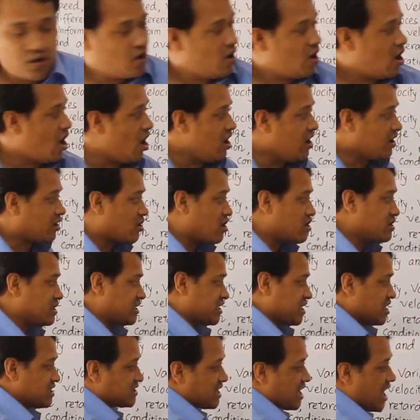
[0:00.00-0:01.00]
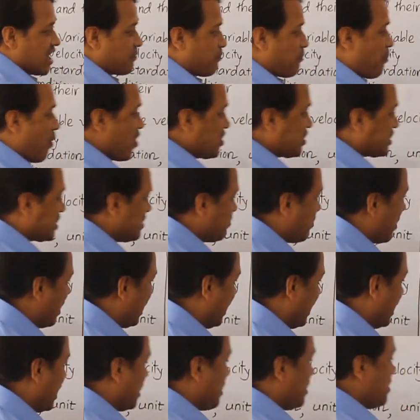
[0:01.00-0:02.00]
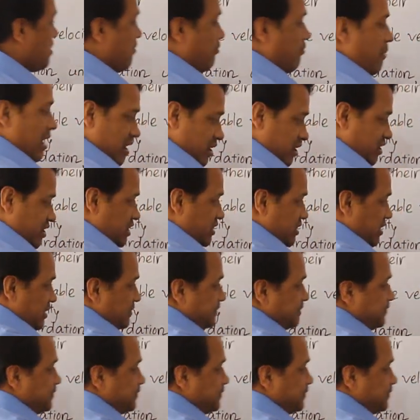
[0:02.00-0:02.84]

all conditions are possible in velocity.